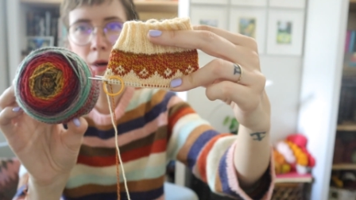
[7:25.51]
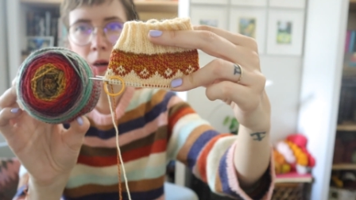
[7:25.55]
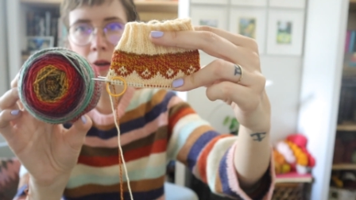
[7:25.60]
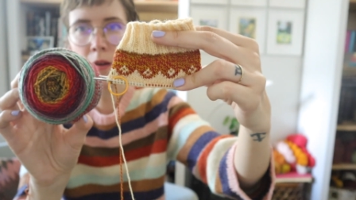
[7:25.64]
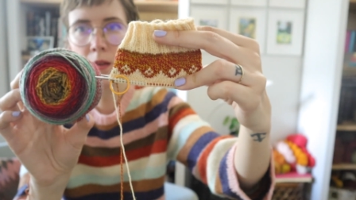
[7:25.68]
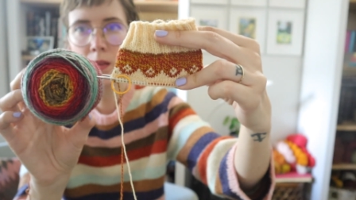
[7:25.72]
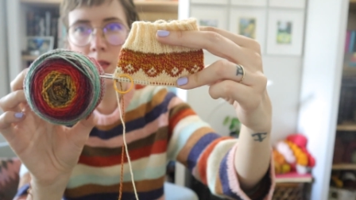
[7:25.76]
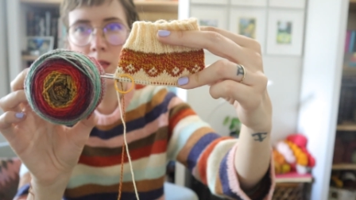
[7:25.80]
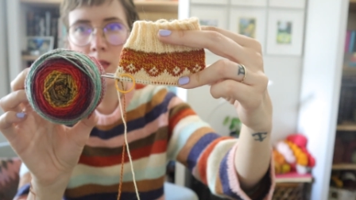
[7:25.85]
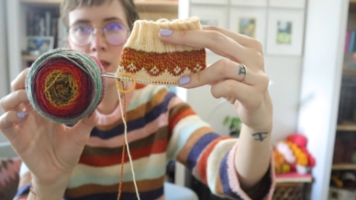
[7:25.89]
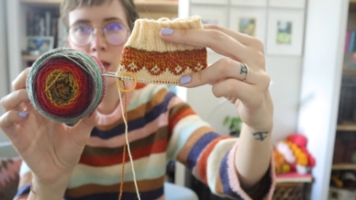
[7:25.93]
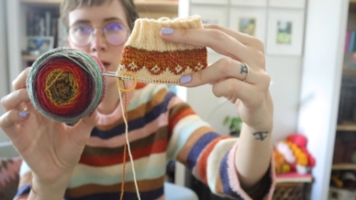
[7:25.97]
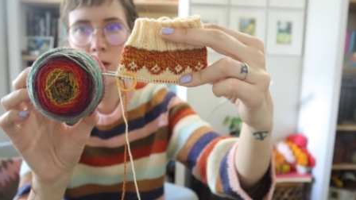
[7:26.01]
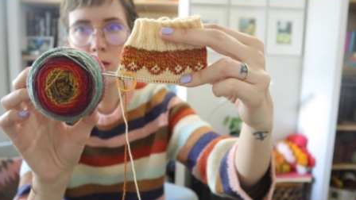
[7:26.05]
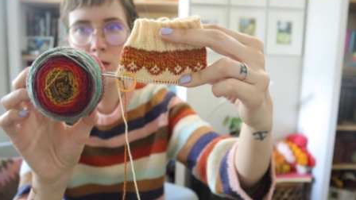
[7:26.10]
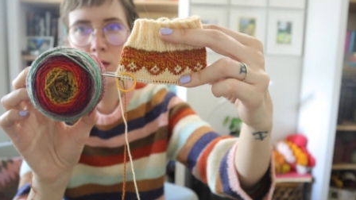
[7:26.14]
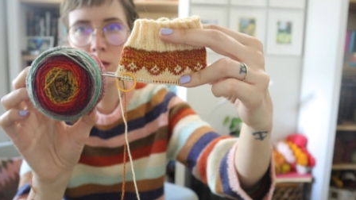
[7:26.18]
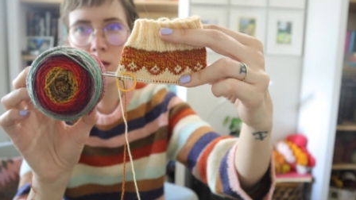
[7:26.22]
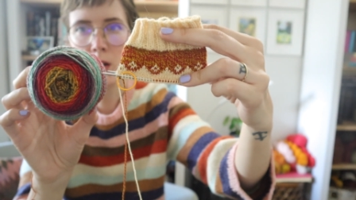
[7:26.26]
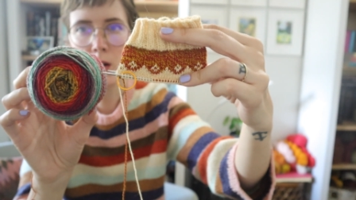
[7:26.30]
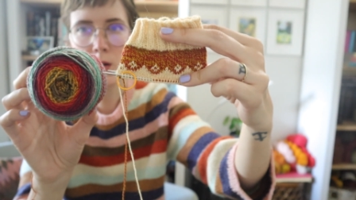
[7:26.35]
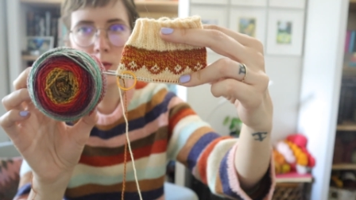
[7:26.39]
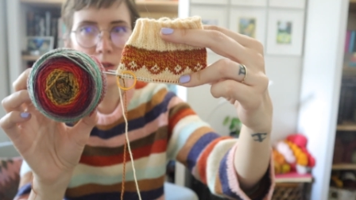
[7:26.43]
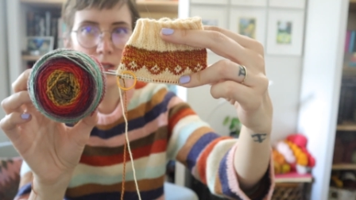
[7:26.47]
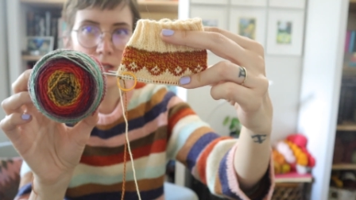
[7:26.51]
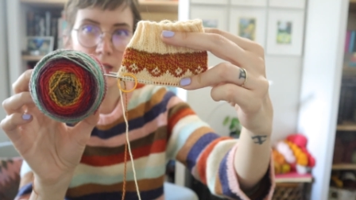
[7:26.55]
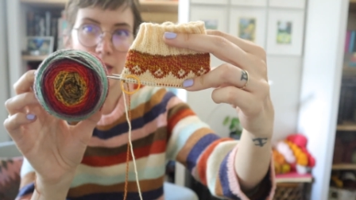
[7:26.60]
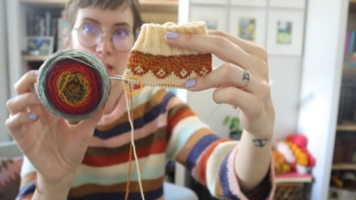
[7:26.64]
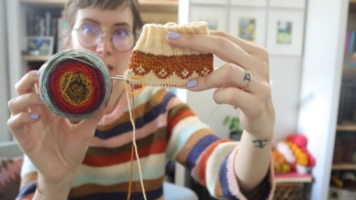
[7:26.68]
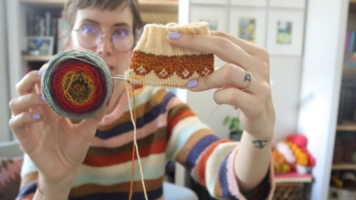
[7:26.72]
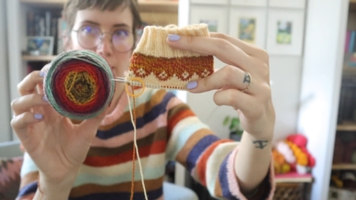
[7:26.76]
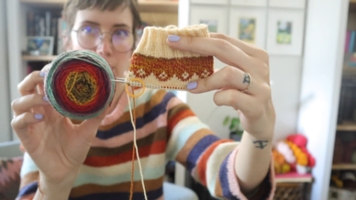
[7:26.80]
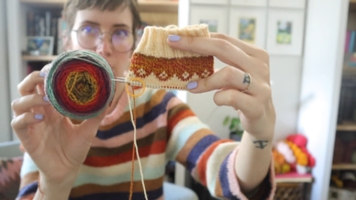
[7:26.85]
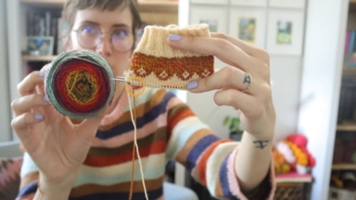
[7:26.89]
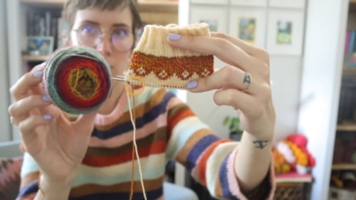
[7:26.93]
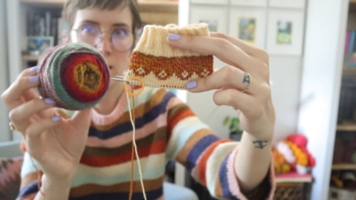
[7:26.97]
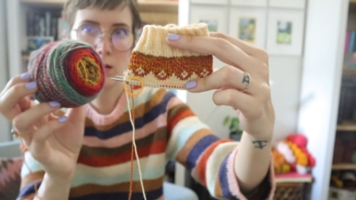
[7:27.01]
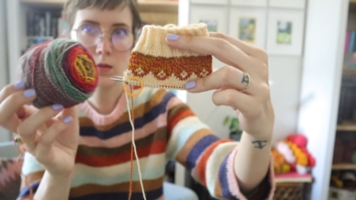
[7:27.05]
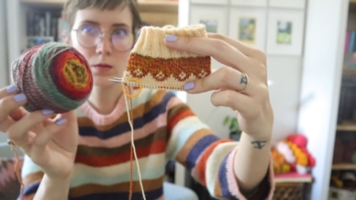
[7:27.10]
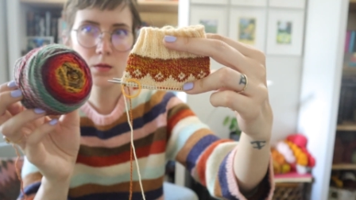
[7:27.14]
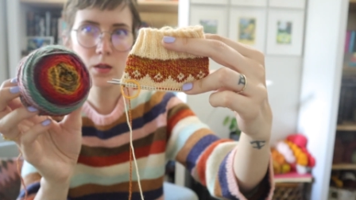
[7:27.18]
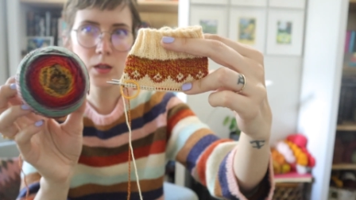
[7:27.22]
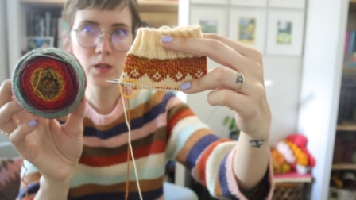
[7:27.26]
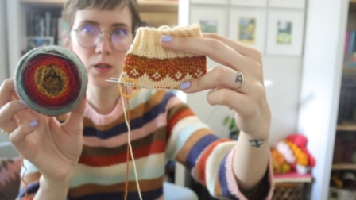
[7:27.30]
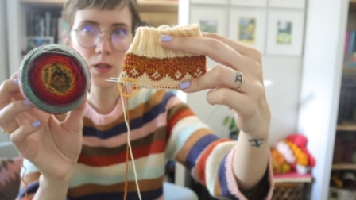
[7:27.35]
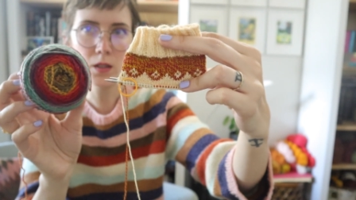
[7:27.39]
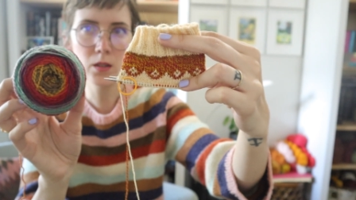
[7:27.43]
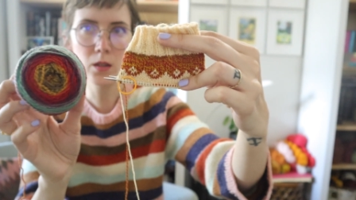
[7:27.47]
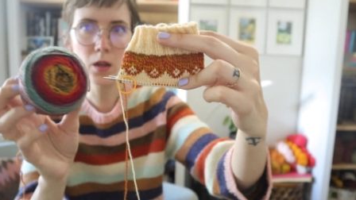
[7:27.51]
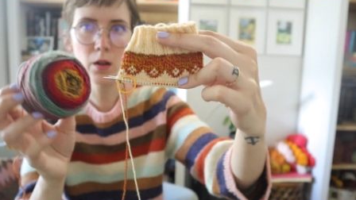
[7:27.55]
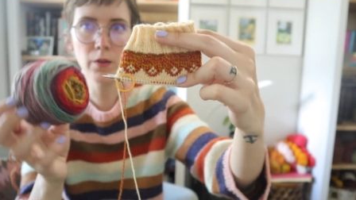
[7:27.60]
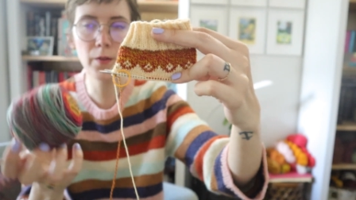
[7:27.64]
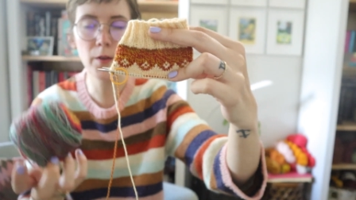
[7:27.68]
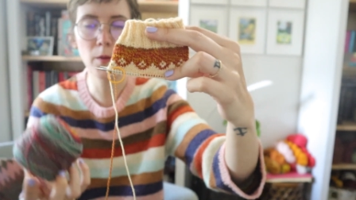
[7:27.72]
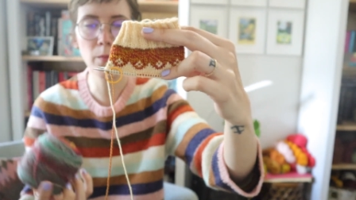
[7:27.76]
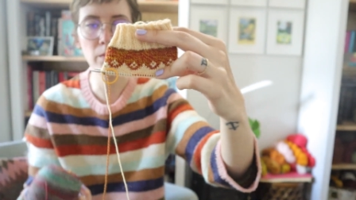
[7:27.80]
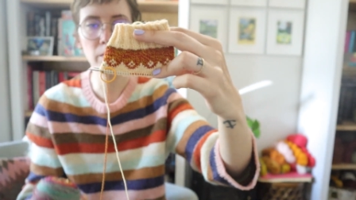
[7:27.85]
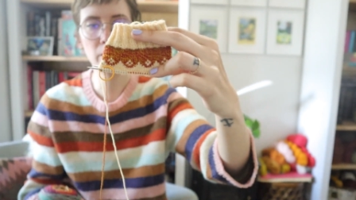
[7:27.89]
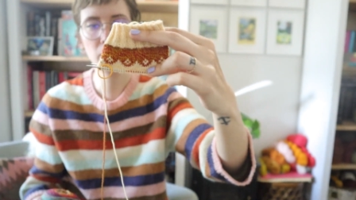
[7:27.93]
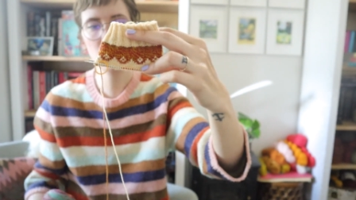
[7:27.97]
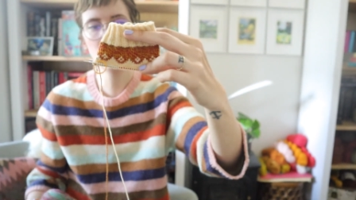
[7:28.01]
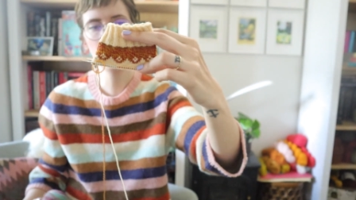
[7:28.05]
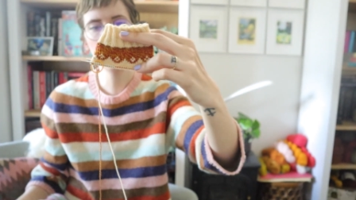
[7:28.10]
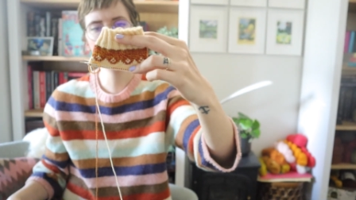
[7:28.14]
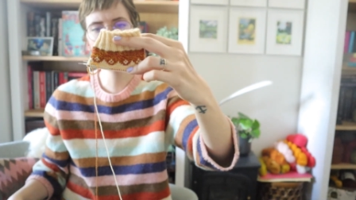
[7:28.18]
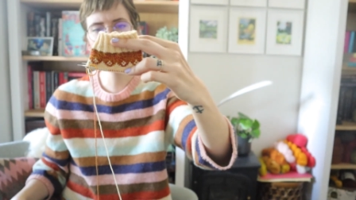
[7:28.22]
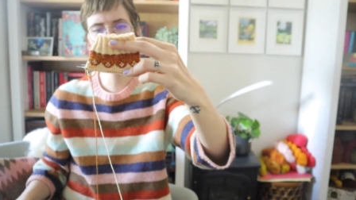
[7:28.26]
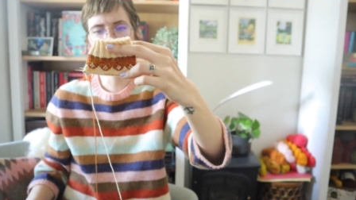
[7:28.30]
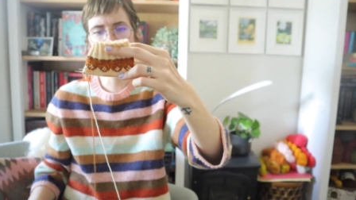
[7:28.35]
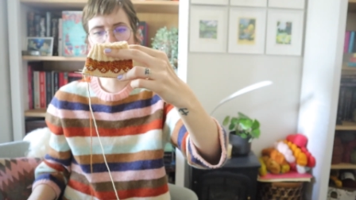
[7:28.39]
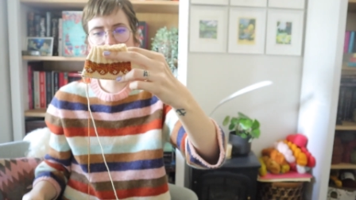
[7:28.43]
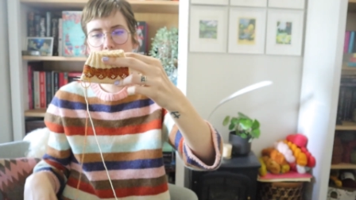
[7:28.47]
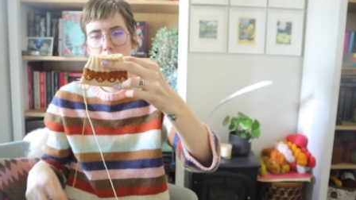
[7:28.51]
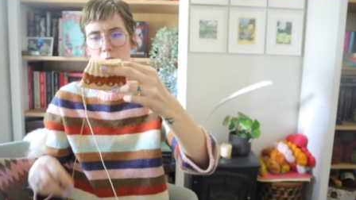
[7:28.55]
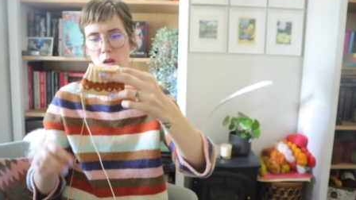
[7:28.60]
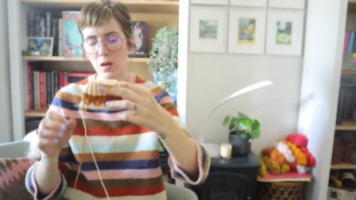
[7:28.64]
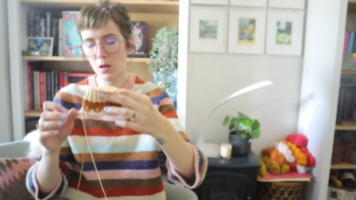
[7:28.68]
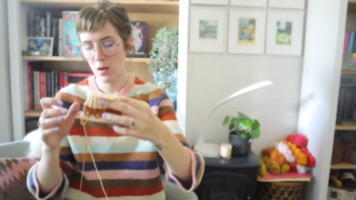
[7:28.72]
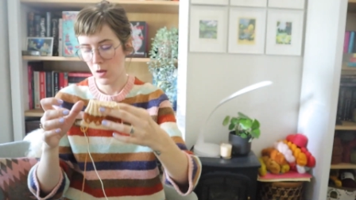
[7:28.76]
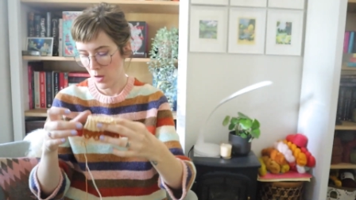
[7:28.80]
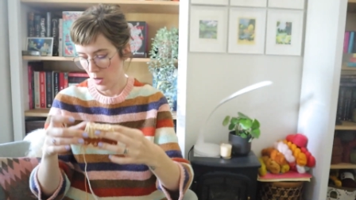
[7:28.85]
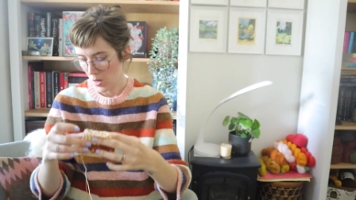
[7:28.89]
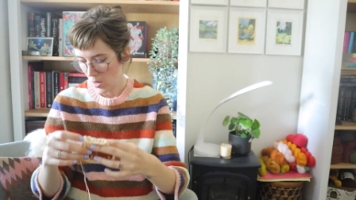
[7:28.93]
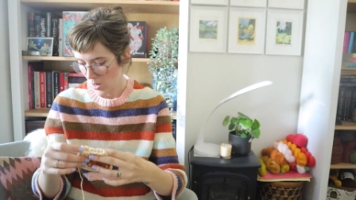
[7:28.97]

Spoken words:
but they'll go together because it's all from the same thing.